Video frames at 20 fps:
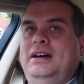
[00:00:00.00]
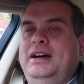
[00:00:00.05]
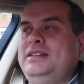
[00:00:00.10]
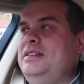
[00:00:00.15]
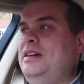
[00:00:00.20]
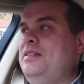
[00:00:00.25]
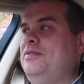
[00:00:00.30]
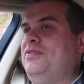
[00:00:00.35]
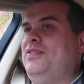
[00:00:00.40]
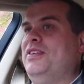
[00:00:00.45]
I
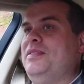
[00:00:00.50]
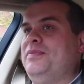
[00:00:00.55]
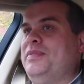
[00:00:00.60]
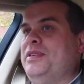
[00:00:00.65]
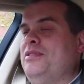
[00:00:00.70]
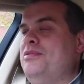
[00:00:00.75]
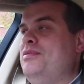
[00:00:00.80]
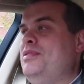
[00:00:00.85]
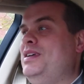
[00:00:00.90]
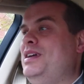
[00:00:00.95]
don't think
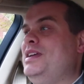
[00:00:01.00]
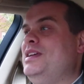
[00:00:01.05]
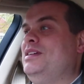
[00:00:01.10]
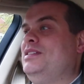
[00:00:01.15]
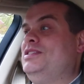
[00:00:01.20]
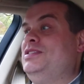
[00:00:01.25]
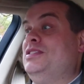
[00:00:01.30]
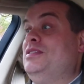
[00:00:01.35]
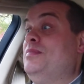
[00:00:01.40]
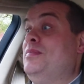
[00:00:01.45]
there really are
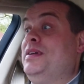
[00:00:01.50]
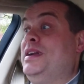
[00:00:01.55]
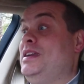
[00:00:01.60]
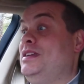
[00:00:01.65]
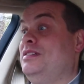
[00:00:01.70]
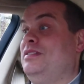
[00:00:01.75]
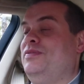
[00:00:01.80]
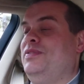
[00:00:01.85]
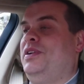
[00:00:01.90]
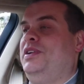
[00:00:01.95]
too many
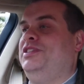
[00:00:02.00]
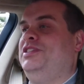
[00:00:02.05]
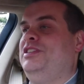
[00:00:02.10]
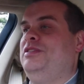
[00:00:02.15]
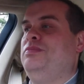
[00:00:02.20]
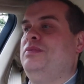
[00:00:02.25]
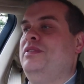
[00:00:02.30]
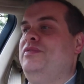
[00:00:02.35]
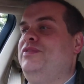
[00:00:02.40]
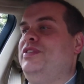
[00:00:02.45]

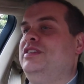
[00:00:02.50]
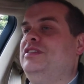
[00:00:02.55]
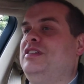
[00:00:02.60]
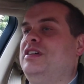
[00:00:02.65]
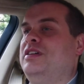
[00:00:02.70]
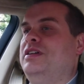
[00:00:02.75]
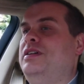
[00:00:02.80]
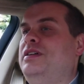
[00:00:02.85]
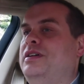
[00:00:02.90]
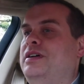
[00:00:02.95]
disadvantages with this
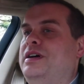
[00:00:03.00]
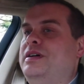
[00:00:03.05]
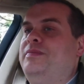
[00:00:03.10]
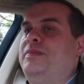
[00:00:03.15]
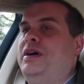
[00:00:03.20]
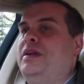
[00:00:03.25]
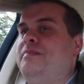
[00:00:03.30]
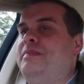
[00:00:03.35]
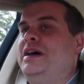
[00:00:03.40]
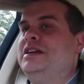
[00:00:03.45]
car.
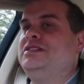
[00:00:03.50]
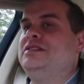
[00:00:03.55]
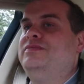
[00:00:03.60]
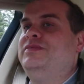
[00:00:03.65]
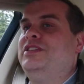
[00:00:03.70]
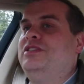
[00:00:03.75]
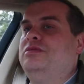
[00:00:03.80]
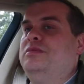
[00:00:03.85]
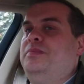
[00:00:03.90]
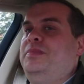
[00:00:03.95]
I, I imagine
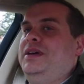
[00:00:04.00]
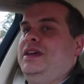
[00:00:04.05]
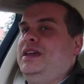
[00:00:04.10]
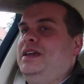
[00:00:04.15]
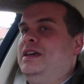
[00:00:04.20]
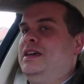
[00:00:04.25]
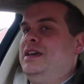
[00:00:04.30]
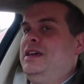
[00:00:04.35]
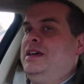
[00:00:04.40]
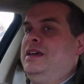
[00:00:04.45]
this would
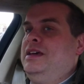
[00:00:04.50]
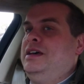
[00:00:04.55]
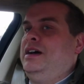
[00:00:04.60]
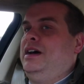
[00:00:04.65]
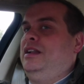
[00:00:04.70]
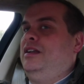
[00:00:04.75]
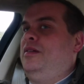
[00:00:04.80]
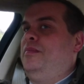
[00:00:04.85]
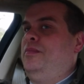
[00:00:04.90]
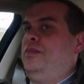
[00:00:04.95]
be
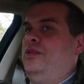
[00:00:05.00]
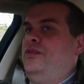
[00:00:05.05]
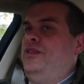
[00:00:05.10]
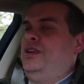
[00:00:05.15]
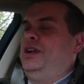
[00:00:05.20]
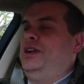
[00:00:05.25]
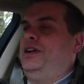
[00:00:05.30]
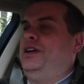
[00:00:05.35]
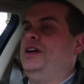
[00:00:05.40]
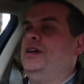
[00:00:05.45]
a lot more
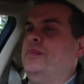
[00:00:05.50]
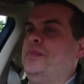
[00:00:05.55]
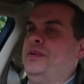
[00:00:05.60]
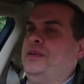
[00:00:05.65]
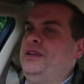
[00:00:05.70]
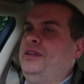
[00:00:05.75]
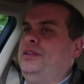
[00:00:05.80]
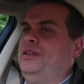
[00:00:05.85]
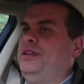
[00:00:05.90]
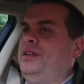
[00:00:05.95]

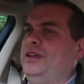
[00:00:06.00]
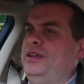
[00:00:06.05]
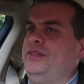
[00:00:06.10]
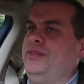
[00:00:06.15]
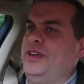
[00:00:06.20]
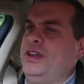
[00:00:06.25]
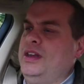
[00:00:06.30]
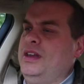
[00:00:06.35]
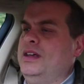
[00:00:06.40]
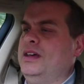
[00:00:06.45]
reliable
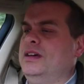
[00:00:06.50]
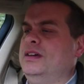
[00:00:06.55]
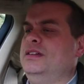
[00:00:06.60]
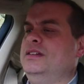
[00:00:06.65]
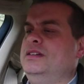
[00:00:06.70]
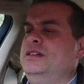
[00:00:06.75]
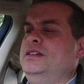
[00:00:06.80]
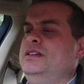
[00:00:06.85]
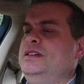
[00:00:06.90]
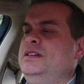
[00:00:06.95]
than uh,
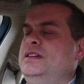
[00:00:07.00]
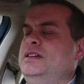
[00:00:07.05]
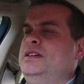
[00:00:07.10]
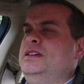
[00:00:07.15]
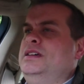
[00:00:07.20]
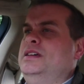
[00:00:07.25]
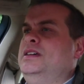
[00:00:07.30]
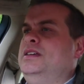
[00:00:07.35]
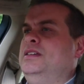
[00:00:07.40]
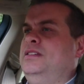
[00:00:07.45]

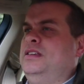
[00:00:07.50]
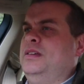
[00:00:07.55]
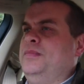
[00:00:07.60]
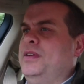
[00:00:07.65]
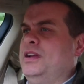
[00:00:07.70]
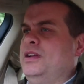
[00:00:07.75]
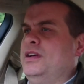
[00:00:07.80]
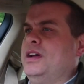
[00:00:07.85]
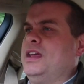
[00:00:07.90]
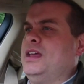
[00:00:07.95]

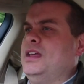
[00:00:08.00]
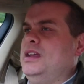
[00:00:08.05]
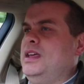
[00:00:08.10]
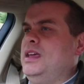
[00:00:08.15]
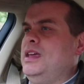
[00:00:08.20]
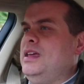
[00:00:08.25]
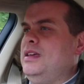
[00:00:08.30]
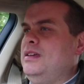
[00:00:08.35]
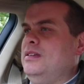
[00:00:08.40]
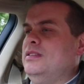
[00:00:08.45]
something like an
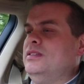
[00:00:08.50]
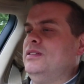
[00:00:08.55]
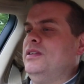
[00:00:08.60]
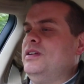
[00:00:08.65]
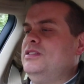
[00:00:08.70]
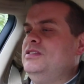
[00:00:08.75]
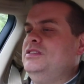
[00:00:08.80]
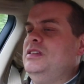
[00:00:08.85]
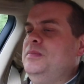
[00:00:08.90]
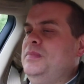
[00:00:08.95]

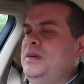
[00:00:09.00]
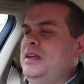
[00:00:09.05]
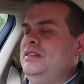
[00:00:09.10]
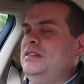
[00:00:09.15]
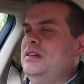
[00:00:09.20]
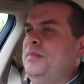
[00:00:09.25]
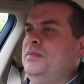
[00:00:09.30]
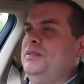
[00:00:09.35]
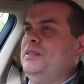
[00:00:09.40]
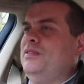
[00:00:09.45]
E90
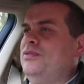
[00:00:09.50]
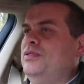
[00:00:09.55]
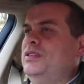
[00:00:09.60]
BMW